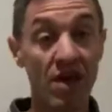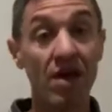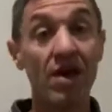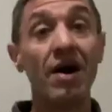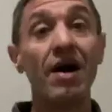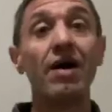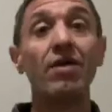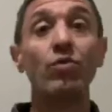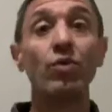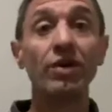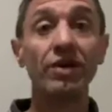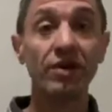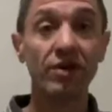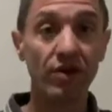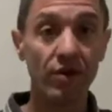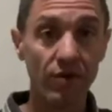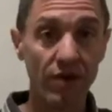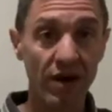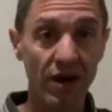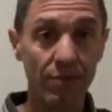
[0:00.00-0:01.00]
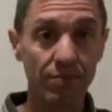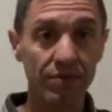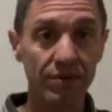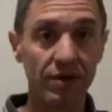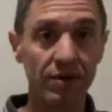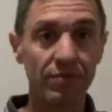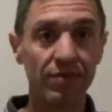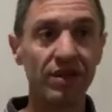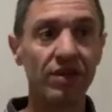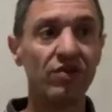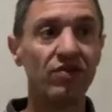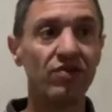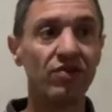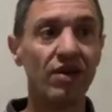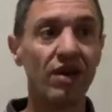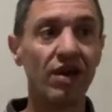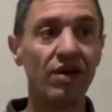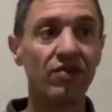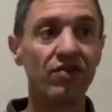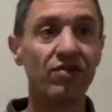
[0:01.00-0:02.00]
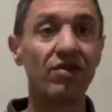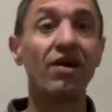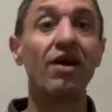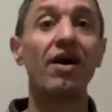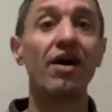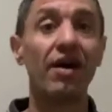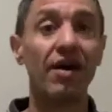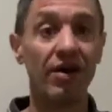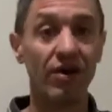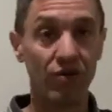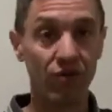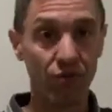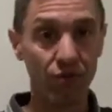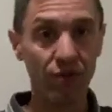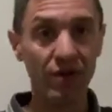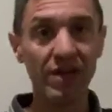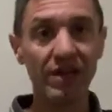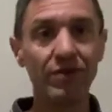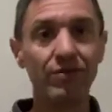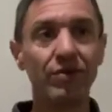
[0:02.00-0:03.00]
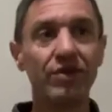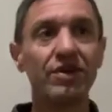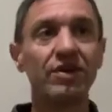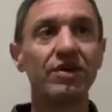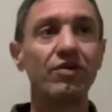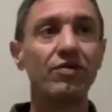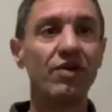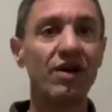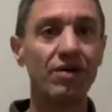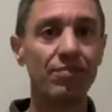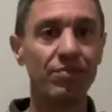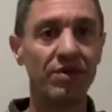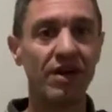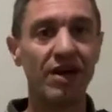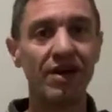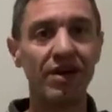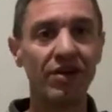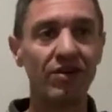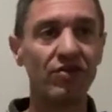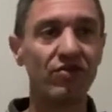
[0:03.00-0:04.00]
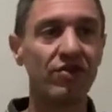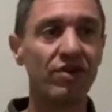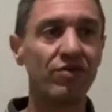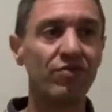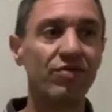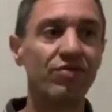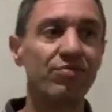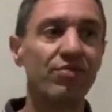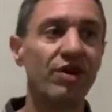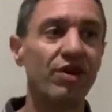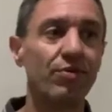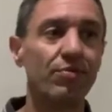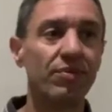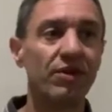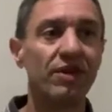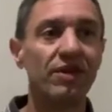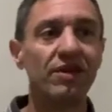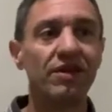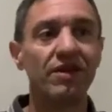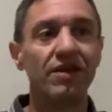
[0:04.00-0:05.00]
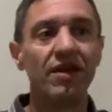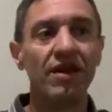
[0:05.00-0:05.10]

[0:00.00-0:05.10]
I want to go up, but it says I really want to go up, and I stick with my opinion,